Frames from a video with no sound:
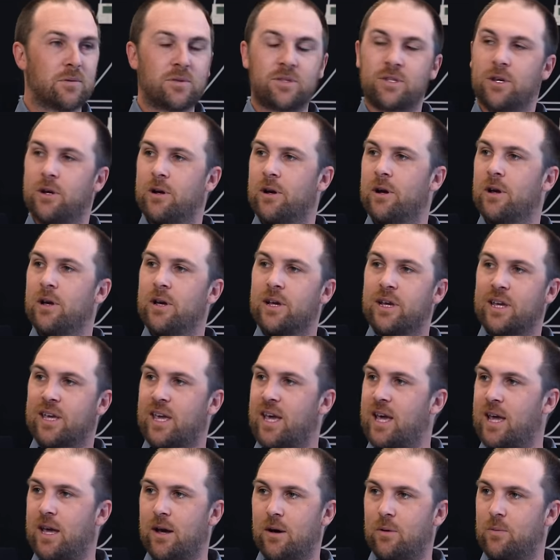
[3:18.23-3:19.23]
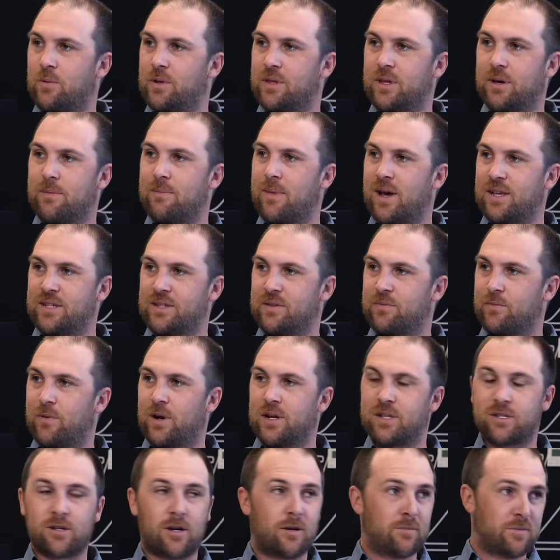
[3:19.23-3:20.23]
So Kia with their massive
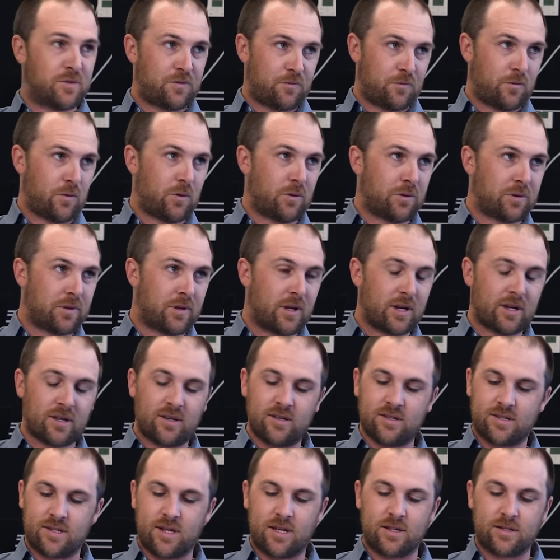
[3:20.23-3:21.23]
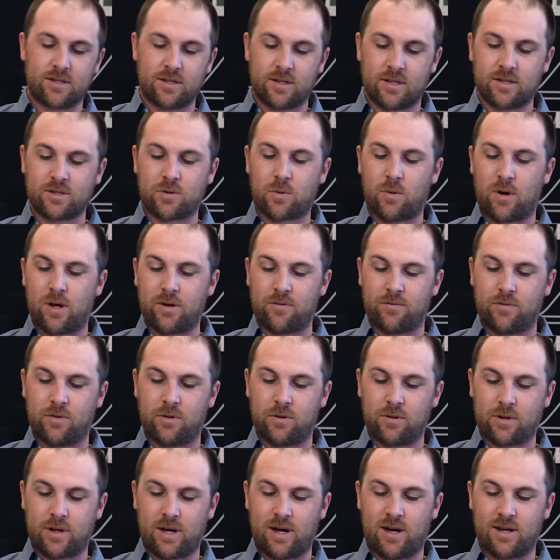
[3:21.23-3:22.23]
wait times, Ford, like you said, so there's quite a
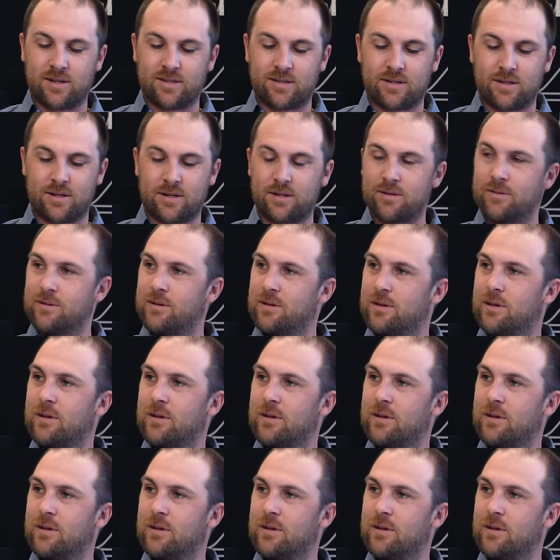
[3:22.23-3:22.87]
few cars that are